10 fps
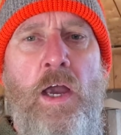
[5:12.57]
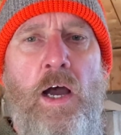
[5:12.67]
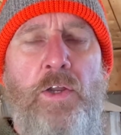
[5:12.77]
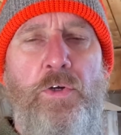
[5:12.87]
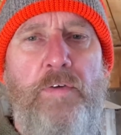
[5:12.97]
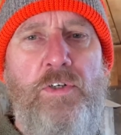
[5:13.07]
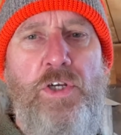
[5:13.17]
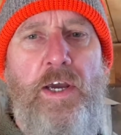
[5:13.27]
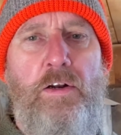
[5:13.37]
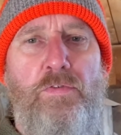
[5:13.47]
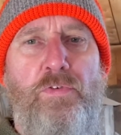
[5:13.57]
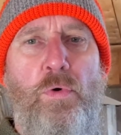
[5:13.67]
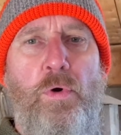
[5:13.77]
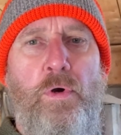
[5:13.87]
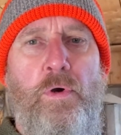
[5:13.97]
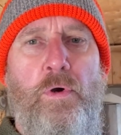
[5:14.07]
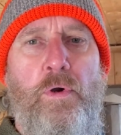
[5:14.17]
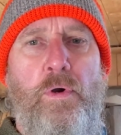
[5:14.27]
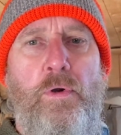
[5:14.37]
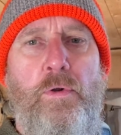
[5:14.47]
I do have a channel for
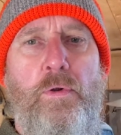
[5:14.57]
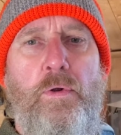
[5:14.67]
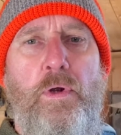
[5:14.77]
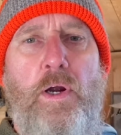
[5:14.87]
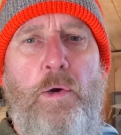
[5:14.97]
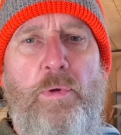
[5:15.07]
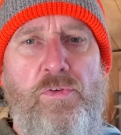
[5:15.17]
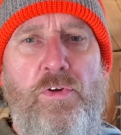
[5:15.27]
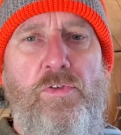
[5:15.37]
our business.